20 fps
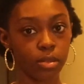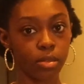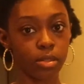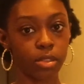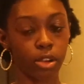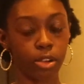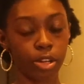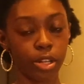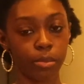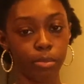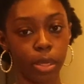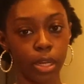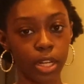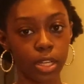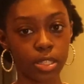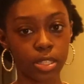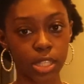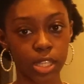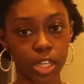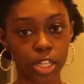30
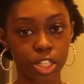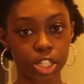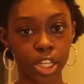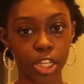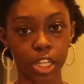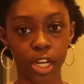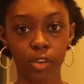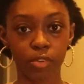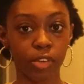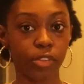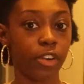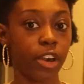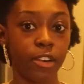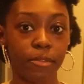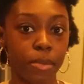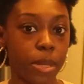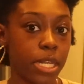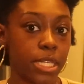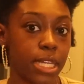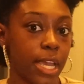minutes and check it every 5
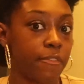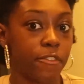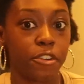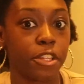minutes after